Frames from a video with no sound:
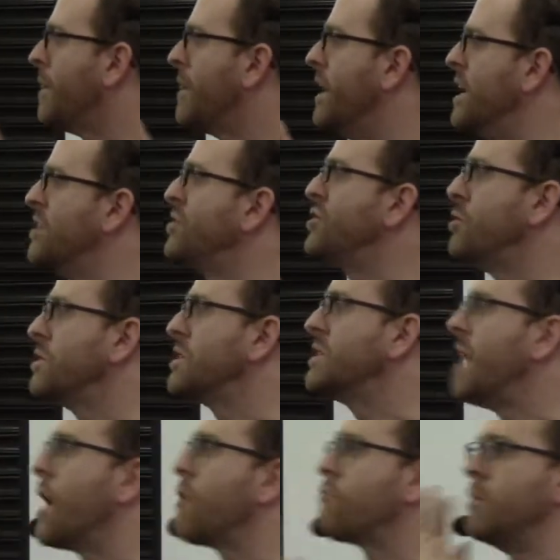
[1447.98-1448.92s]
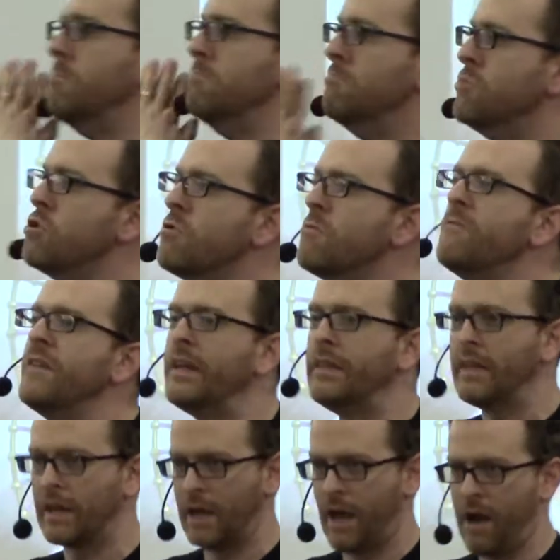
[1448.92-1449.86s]
The issue is not
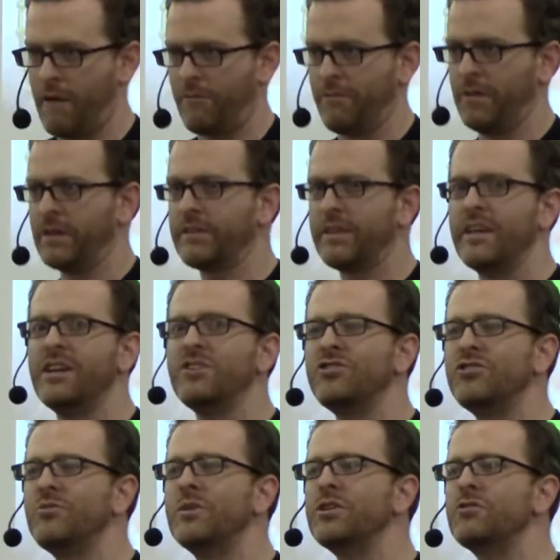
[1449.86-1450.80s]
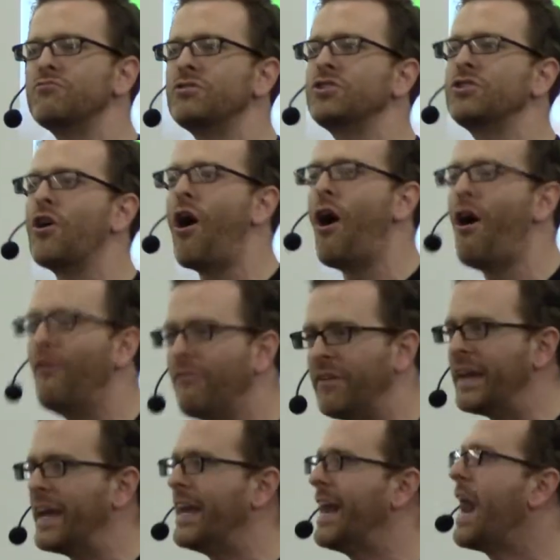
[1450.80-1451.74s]
removing the conflict. The issue is
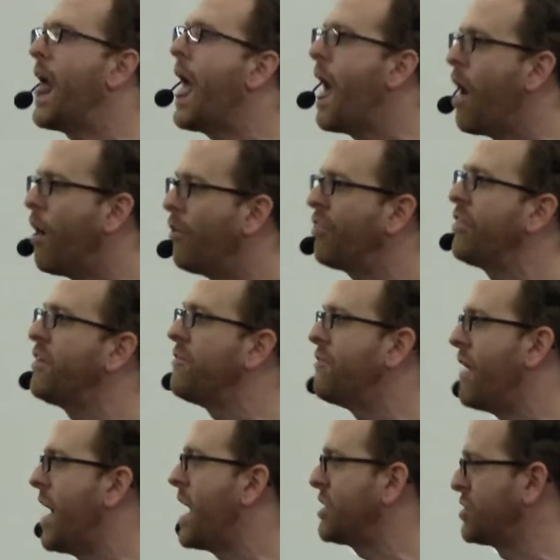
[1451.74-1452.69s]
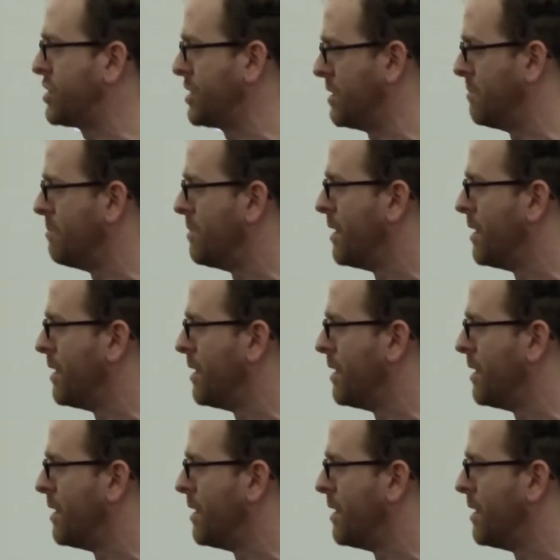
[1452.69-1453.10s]
resolving it in a healthy fashion.